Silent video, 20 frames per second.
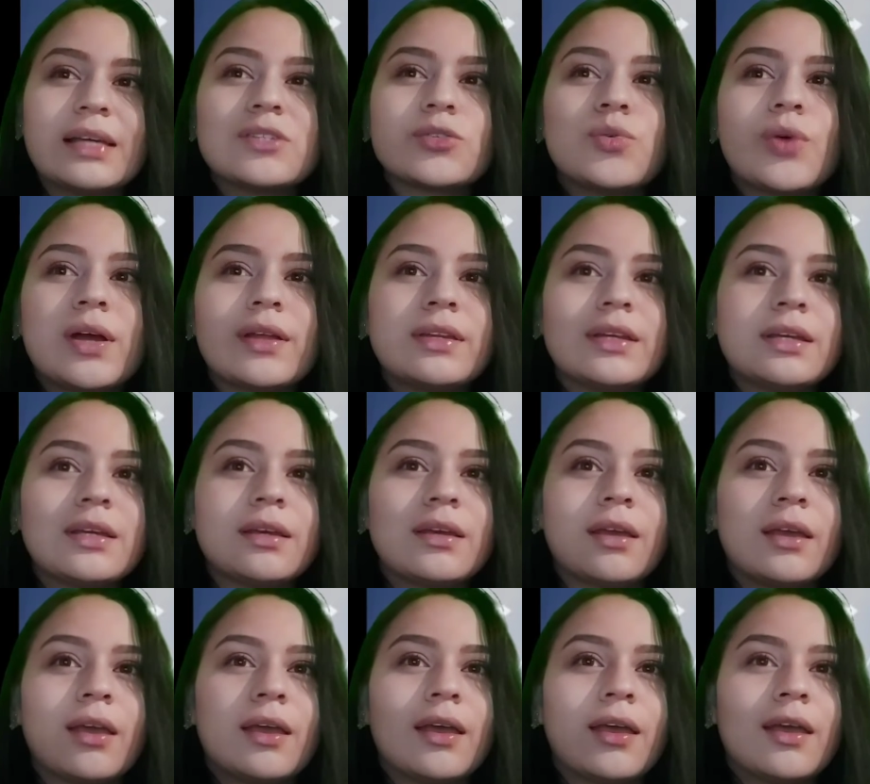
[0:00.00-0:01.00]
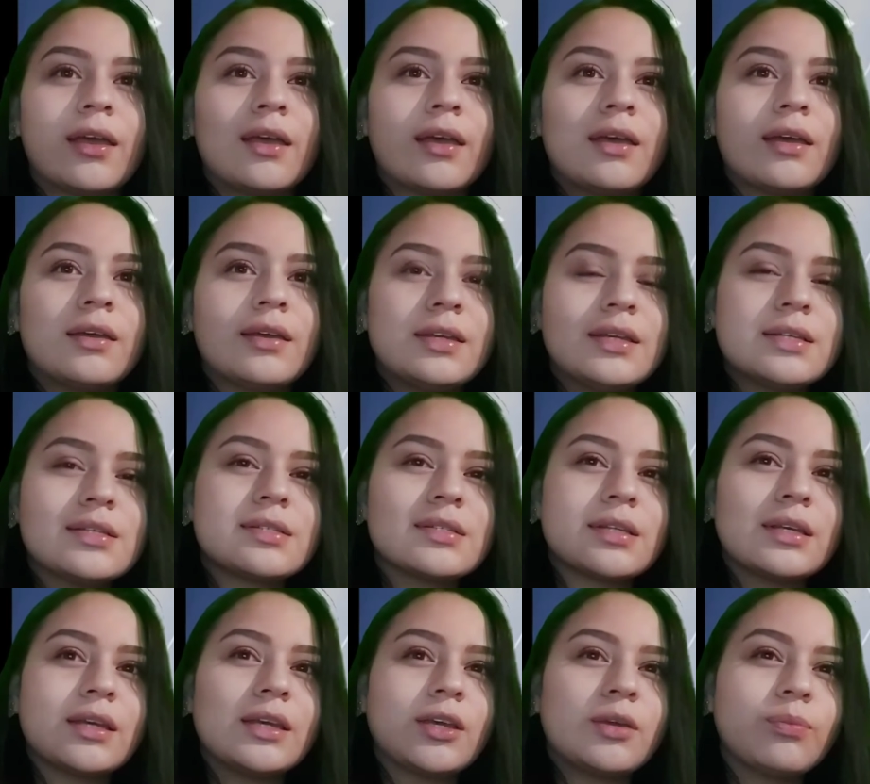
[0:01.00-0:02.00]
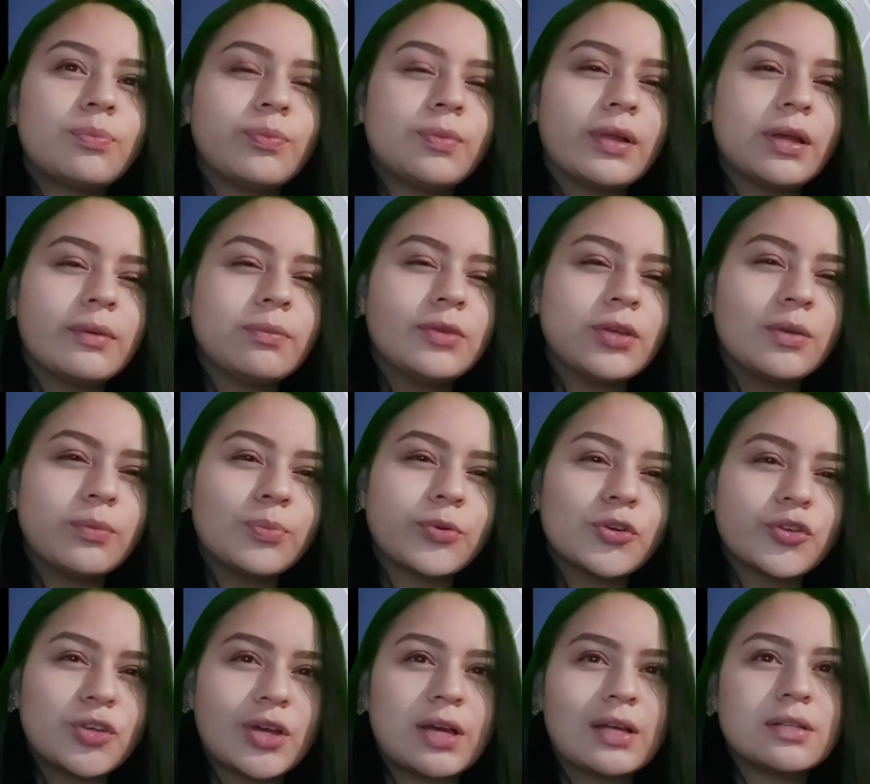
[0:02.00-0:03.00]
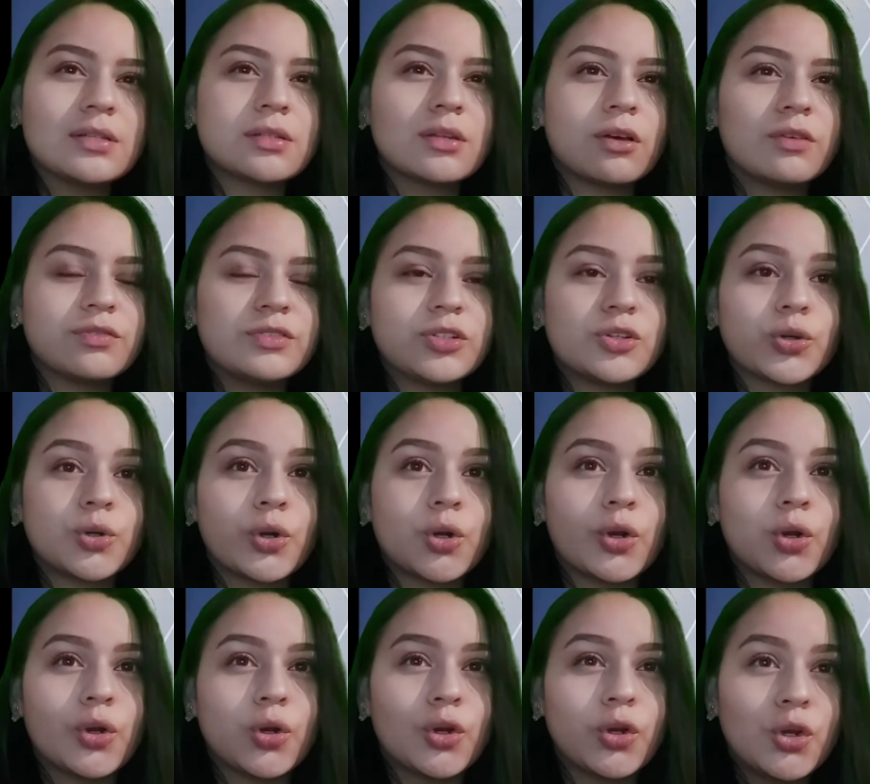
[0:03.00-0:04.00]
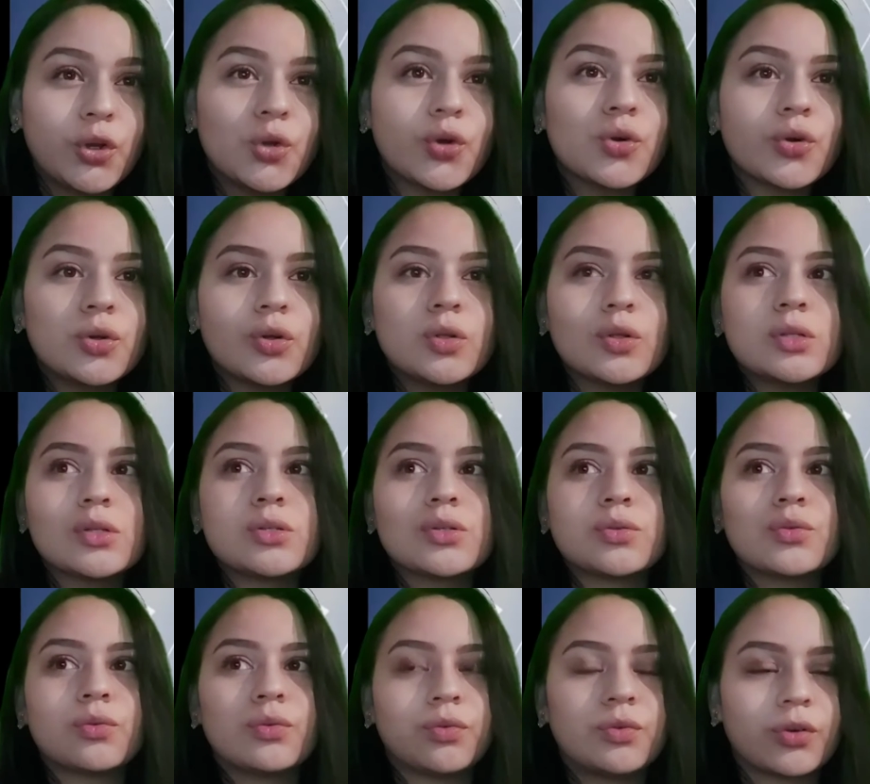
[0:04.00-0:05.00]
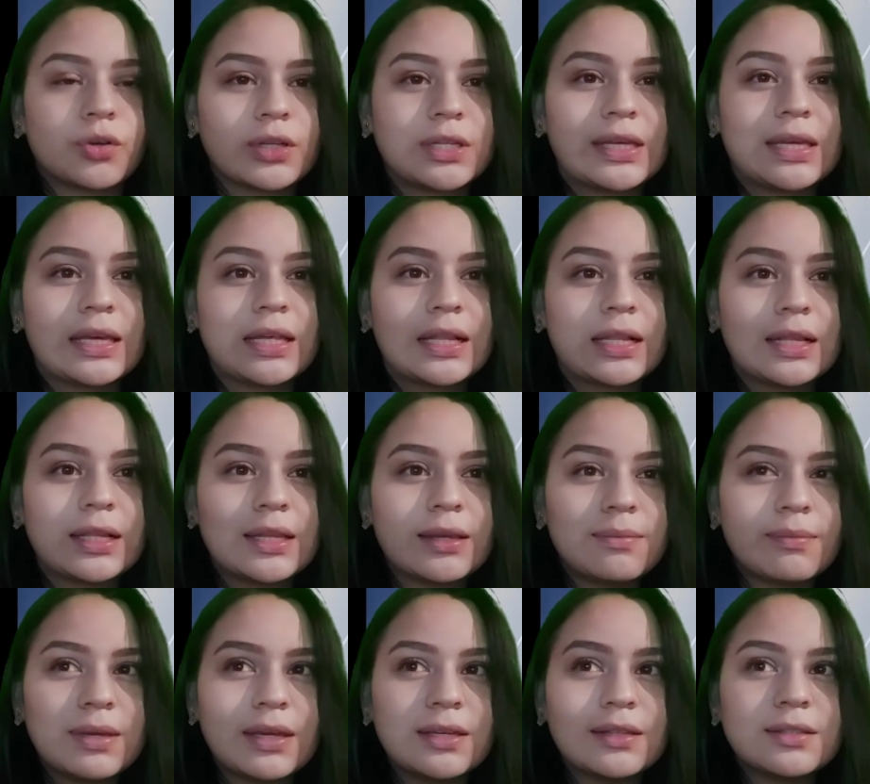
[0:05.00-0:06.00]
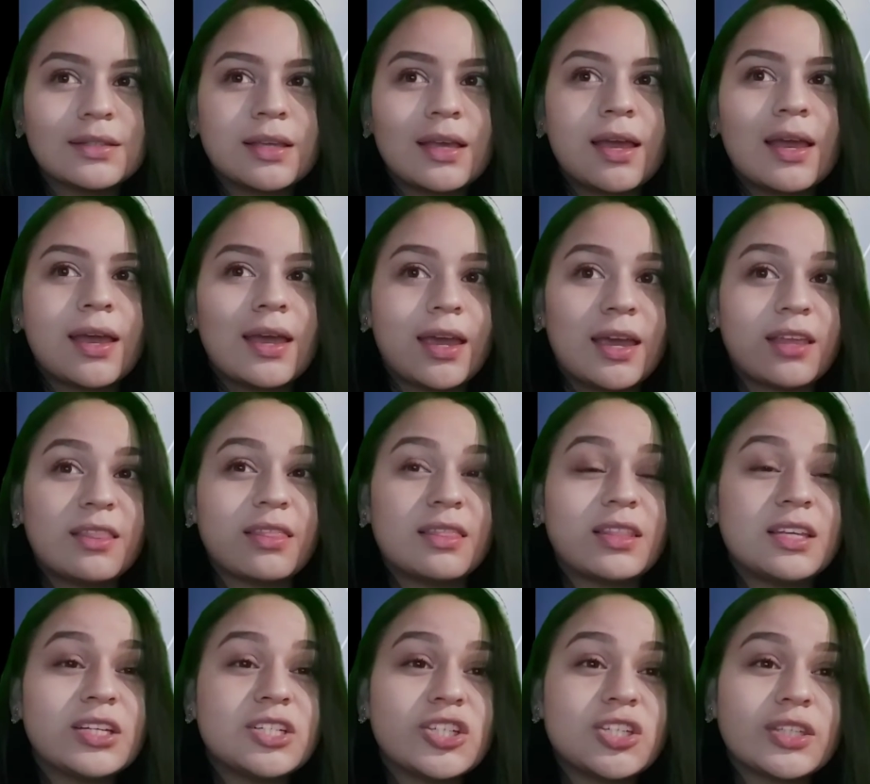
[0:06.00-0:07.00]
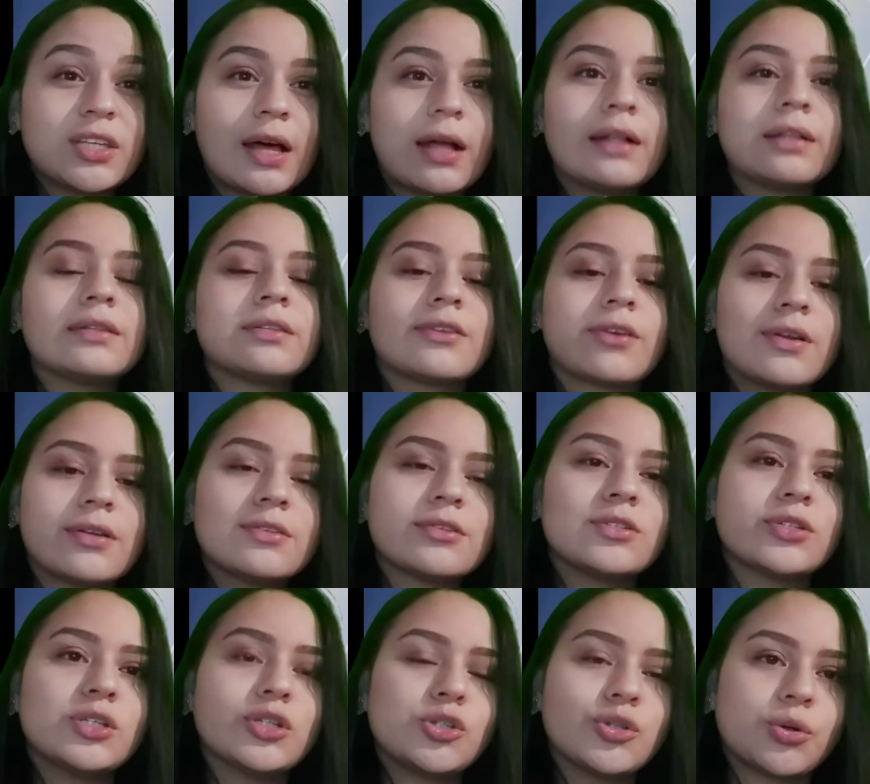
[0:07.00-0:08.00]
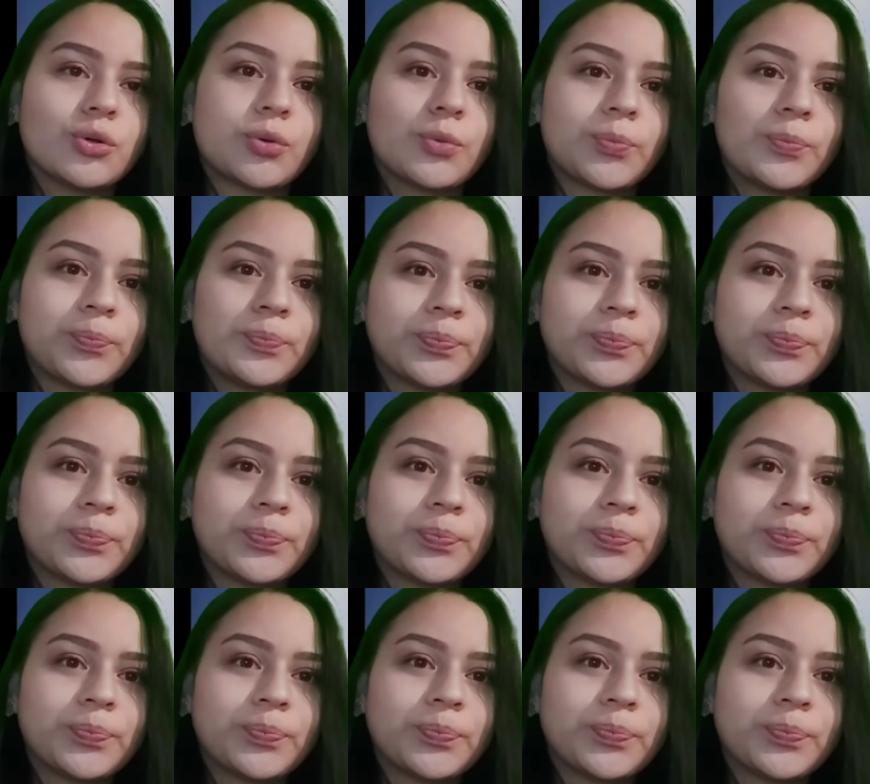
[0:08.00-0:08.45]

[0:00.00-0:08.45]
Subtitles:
last one is the importance of the new rules for the climate and digital transition.